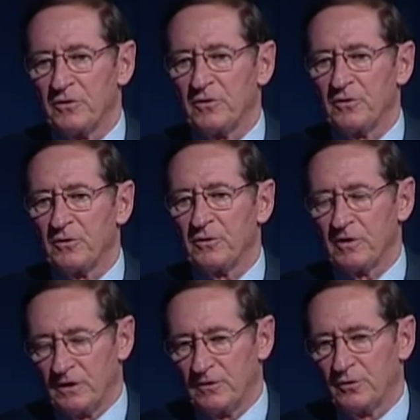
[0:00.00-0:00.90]

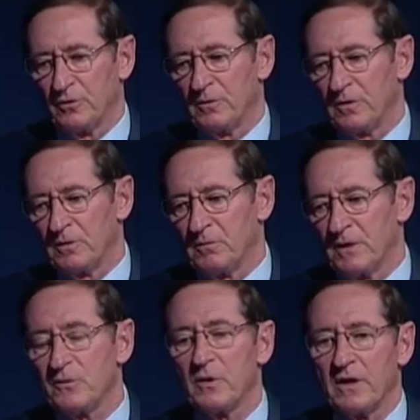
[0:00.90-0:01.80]
in to
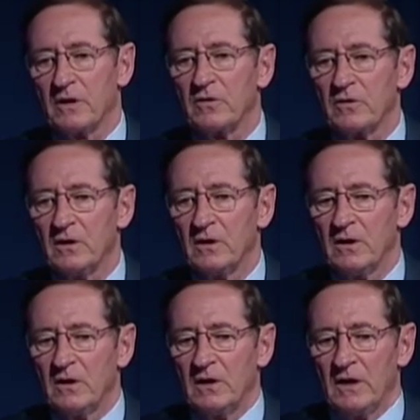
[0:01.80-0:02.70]
meet with us,
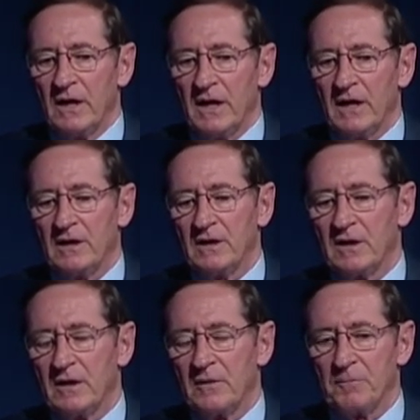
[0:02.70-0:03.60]

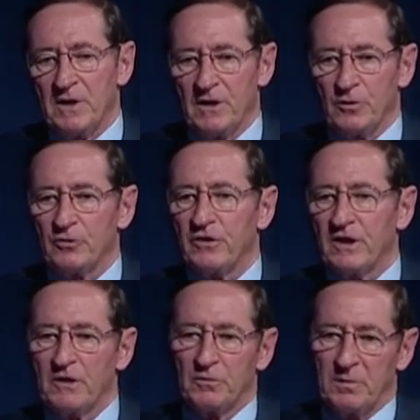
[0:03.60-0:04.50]
and he or
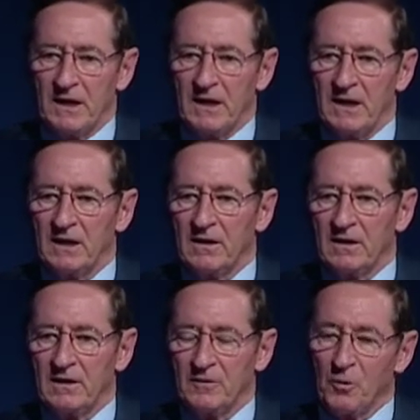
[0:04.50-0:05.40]
she is planning,
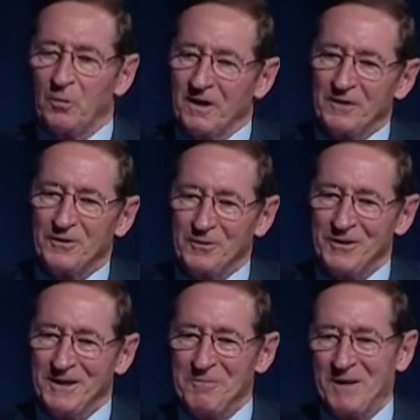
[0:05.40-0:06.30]
normally it's a
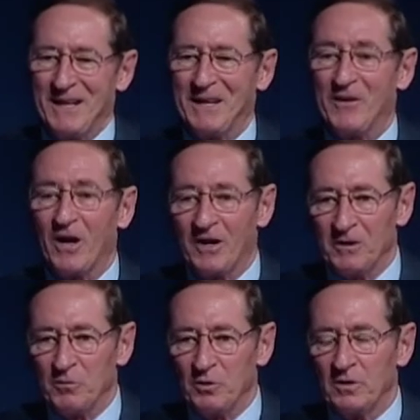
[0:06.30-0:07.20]
she, planning the
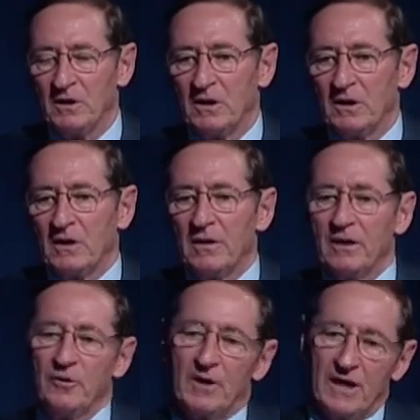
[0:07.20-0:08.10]
honeymoon,
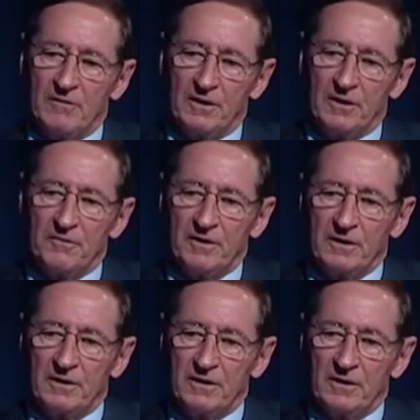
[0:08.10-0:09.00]
then you'd have a
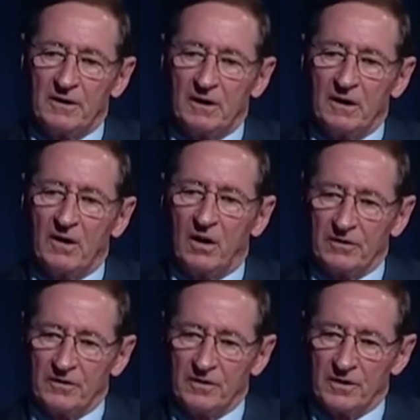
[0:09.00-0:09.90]
different
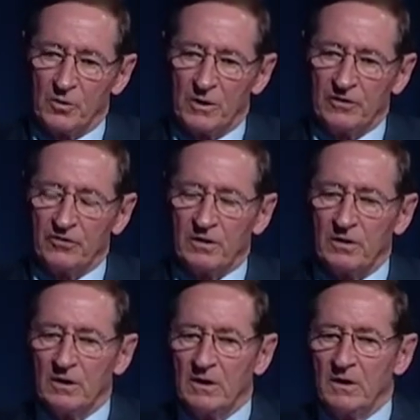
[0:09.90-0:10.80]
answer to the
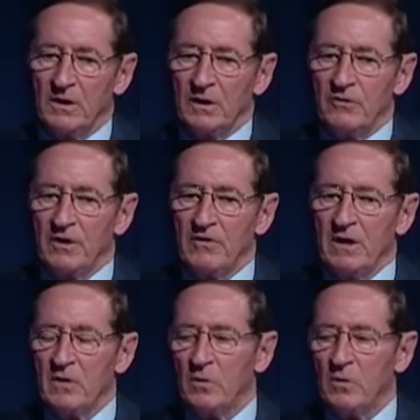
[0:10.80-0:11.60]
question. Generally,